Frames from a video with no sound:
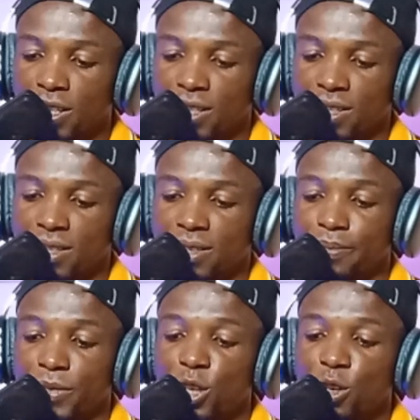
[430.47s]

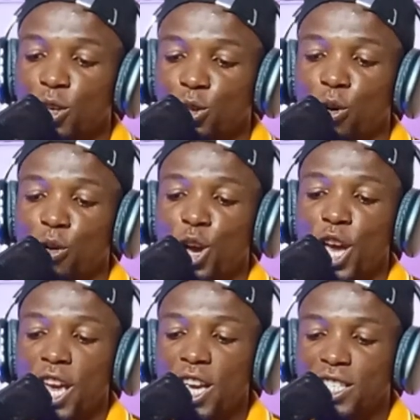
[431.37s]
this. So
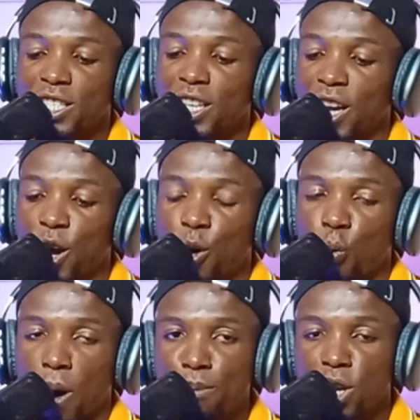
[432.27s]
each
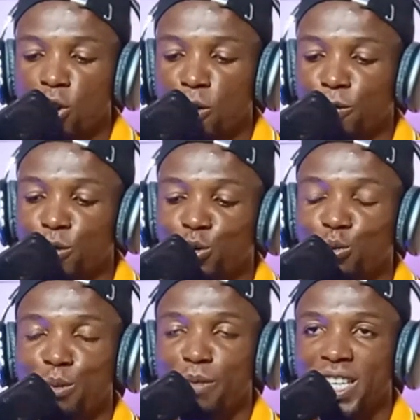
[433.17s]
1 million
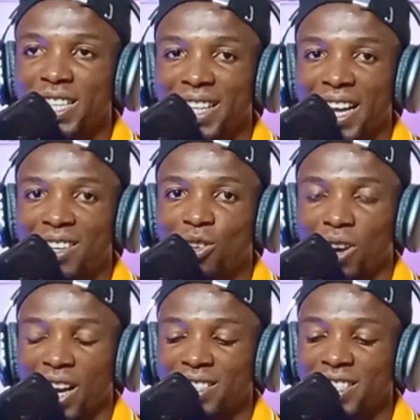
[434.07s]
views you'll be making
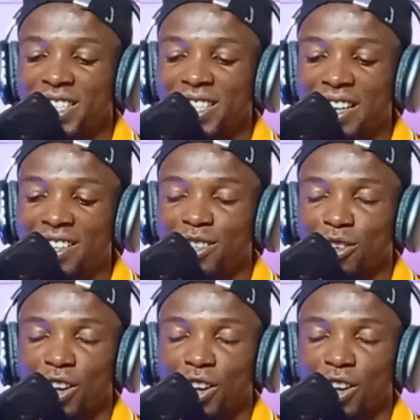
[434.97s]
$10 in